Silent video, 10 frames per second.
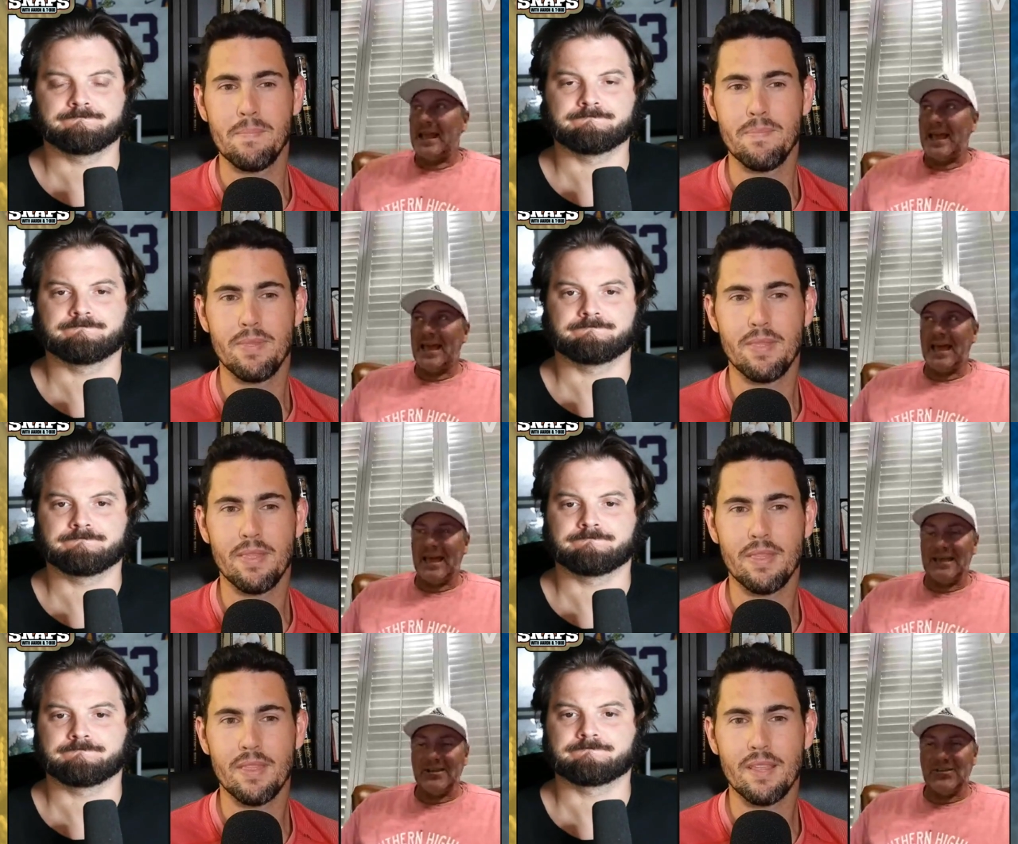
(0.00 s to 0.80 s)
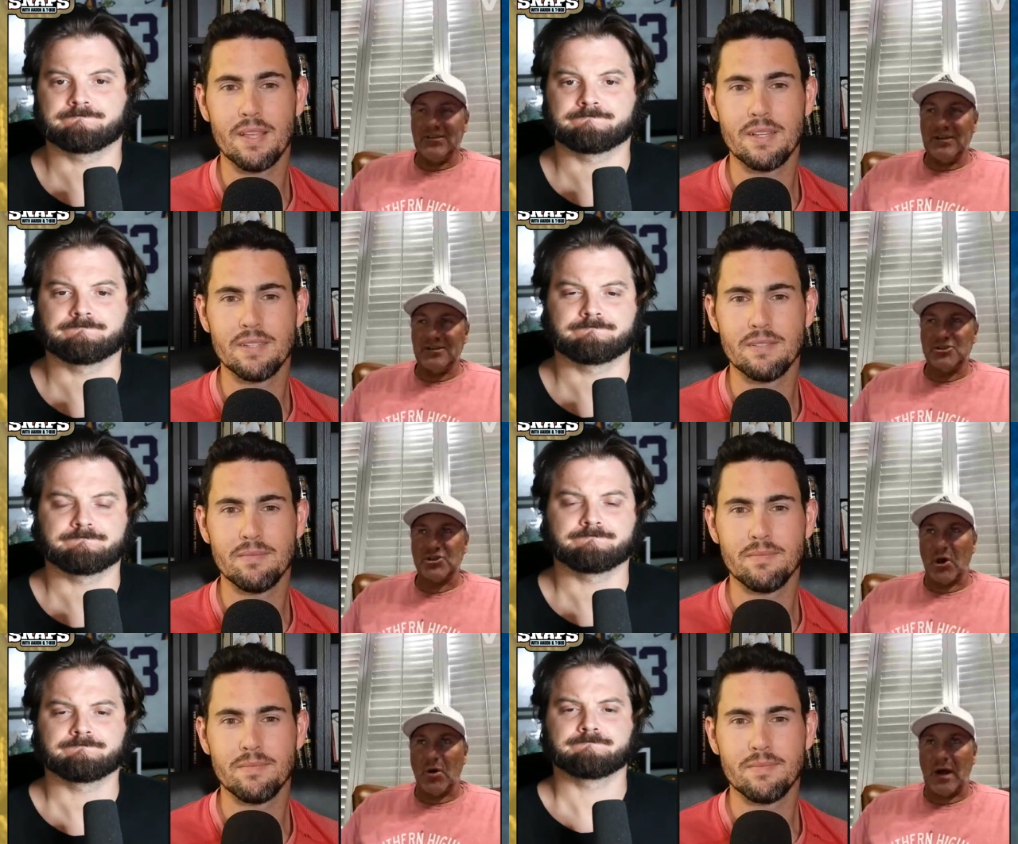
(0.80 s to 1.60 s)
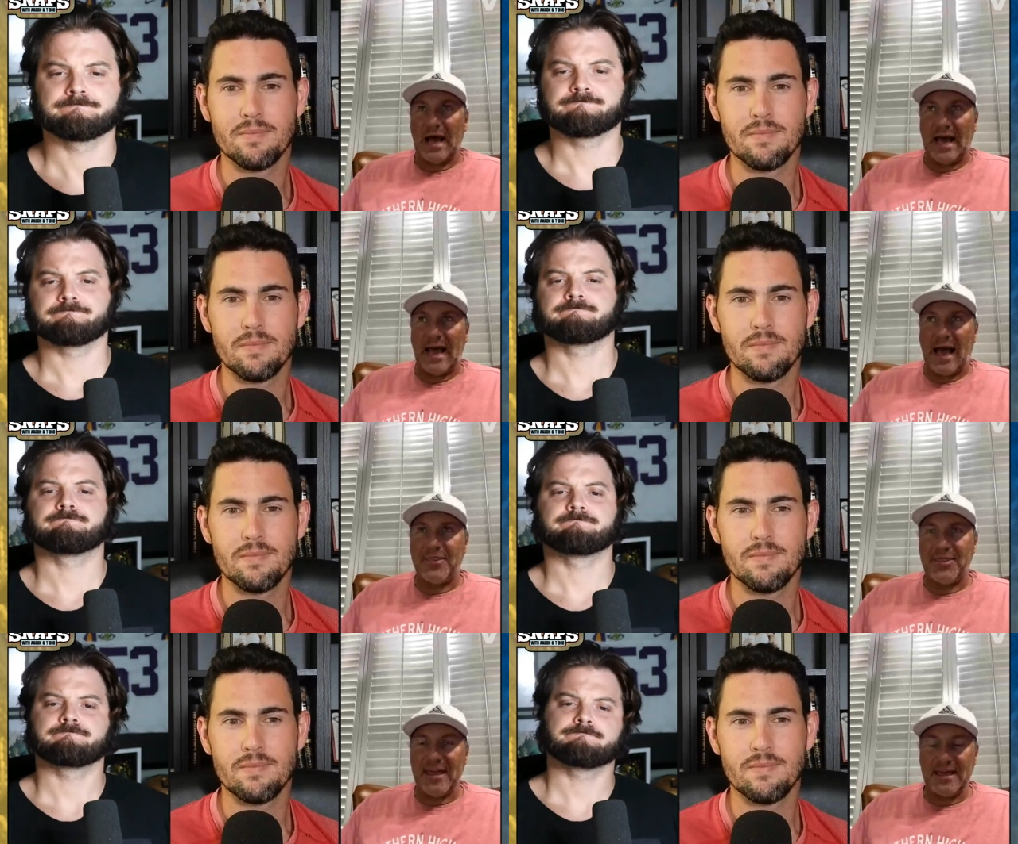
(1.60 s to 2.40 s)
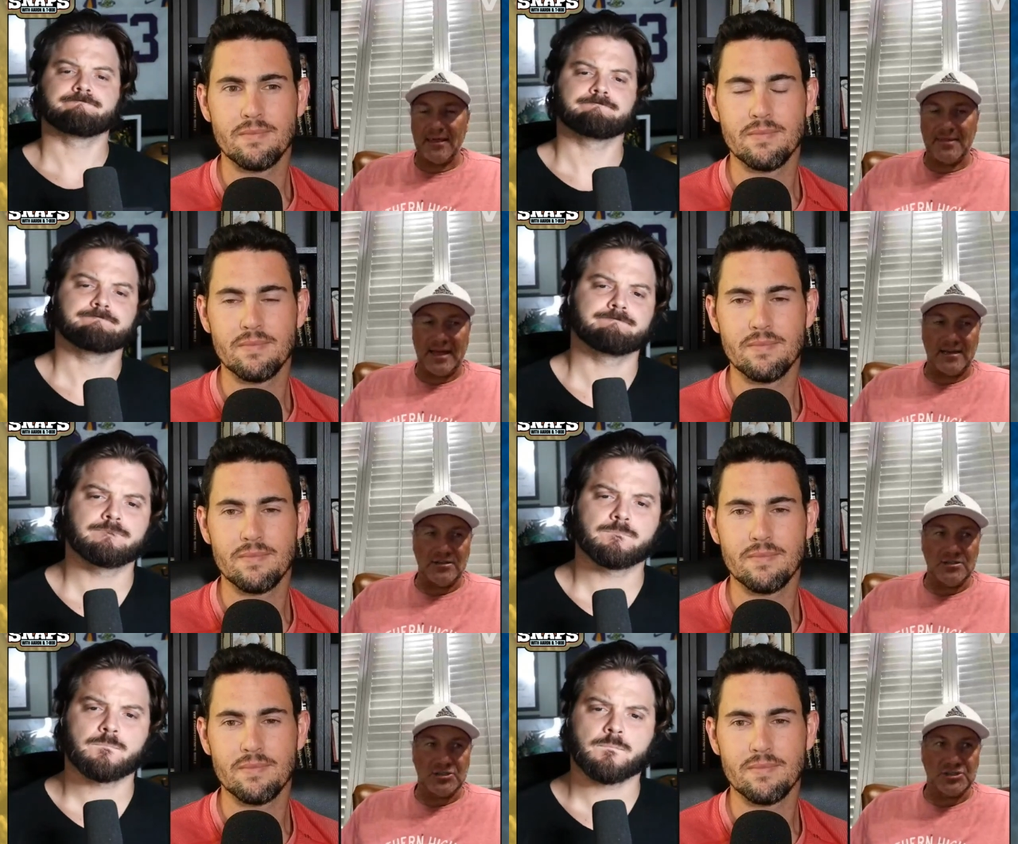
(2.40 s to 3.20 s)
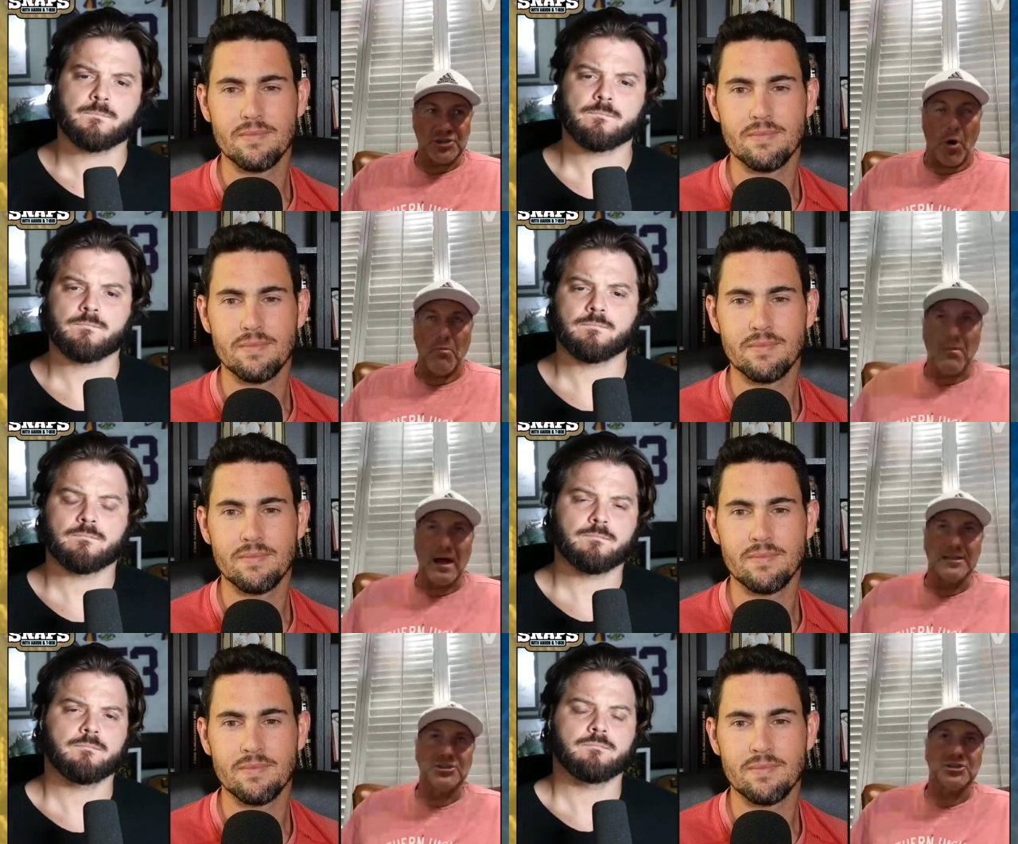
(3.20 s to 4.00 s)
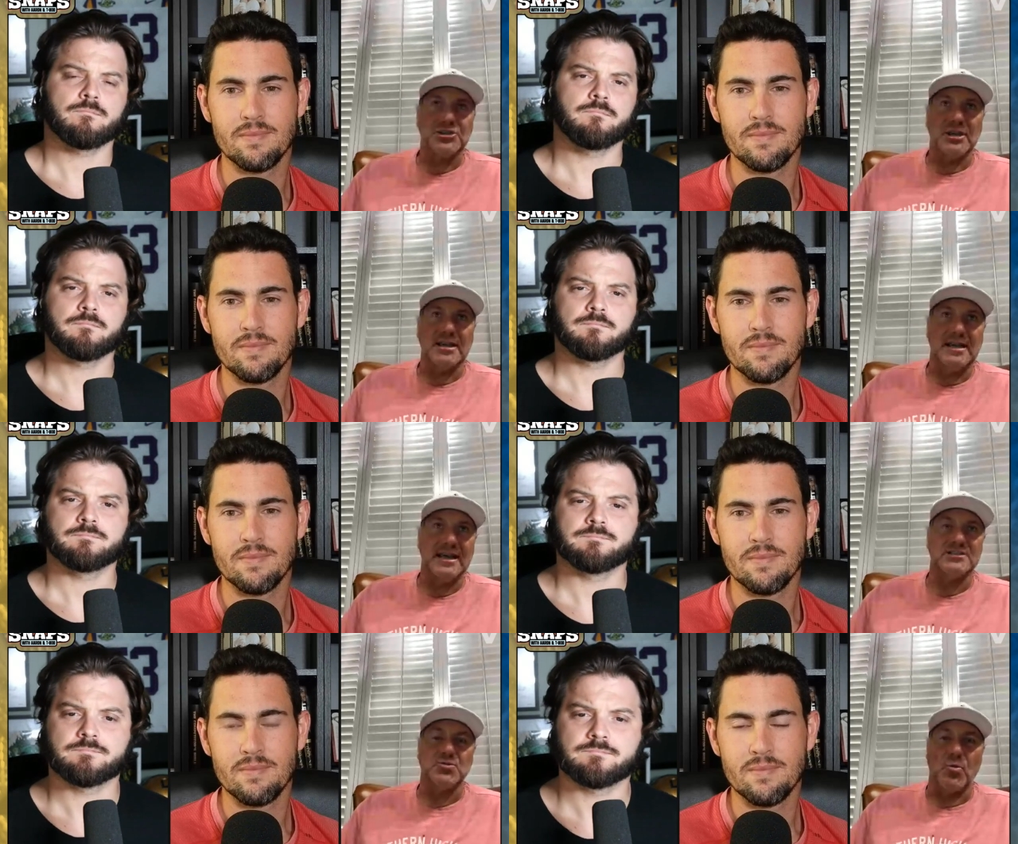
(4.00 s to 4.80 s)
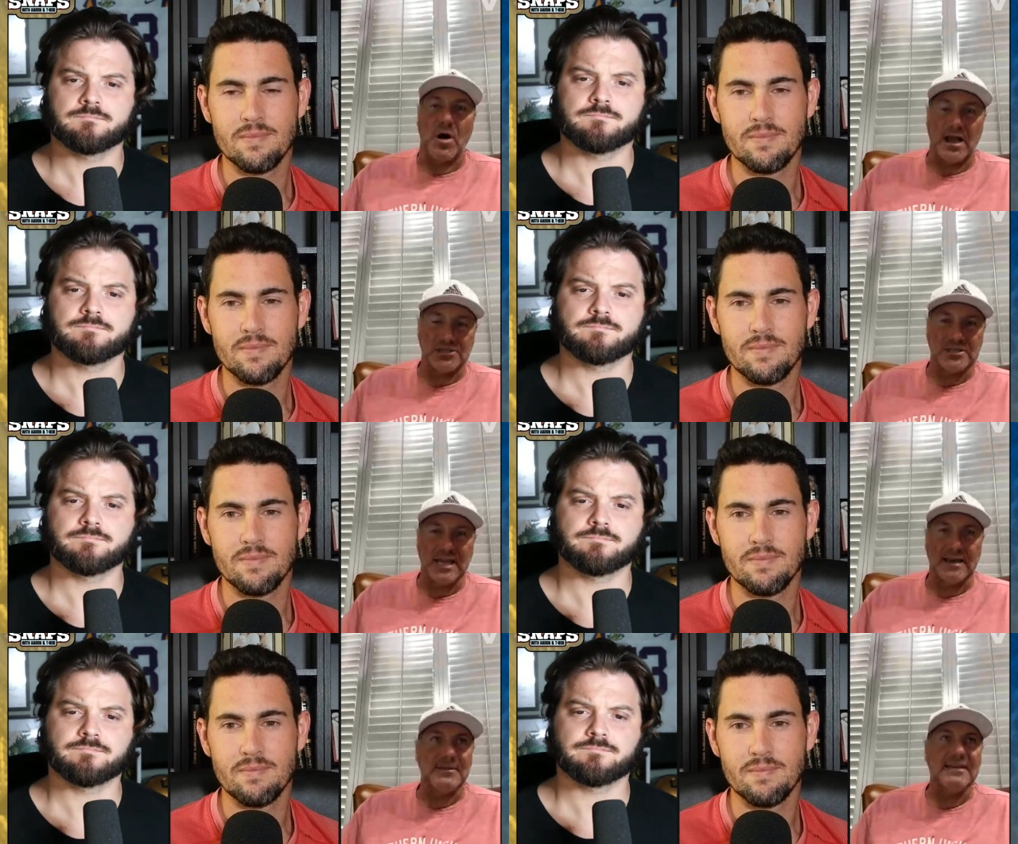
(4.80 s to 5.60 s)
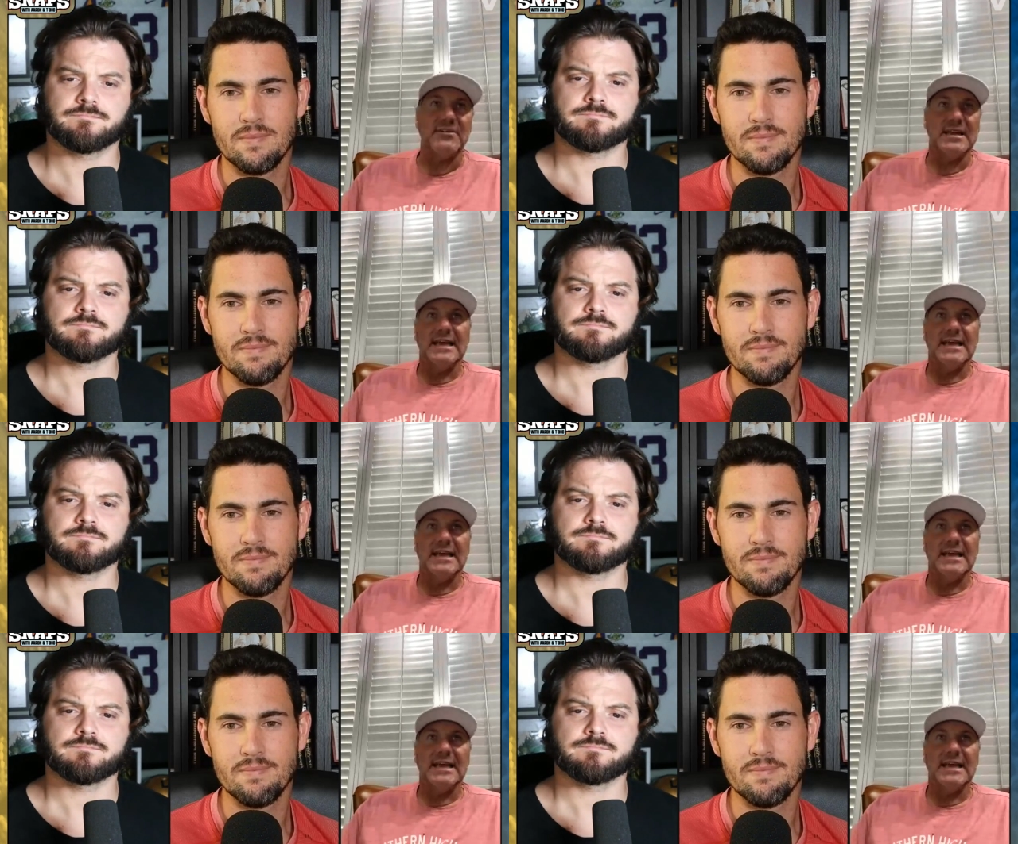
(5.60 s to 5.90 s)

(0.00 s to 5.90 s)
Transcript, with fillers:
Speaker 1: And so I think that so much gets washed in. I mean,